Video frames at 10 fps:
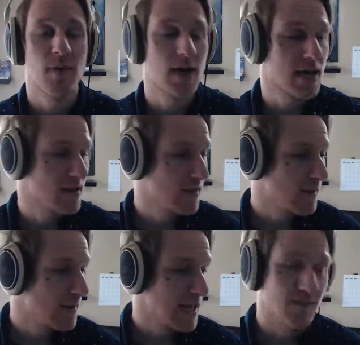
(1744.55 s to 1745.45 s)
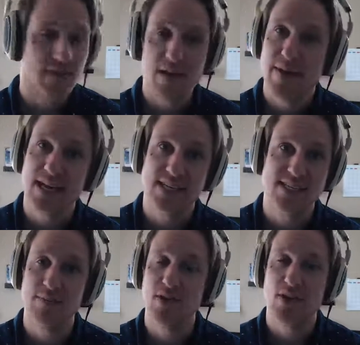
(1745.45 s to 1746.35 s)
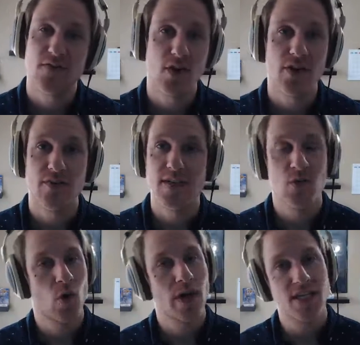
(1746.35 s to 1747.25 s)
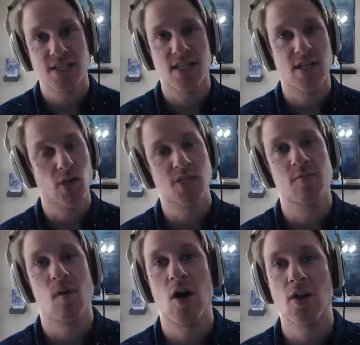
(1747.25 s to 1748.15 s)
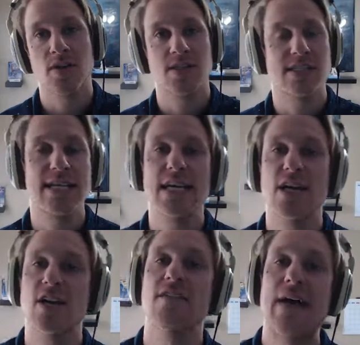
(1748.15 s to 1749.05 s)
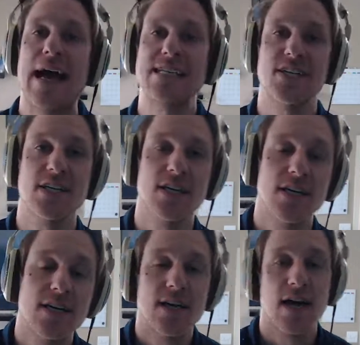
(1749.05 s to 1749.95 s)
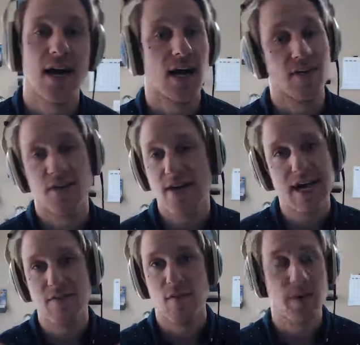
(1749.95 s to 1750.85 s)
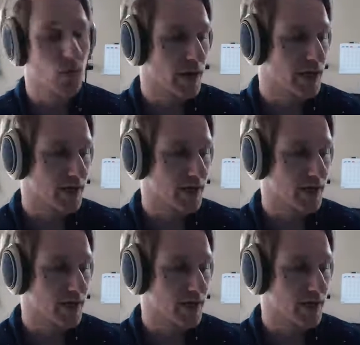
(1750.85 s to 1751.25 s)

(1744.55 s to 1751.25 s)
But if they make a similar phone to the V20, just a little smaller and sleeker and faster, they're going to have a big winner.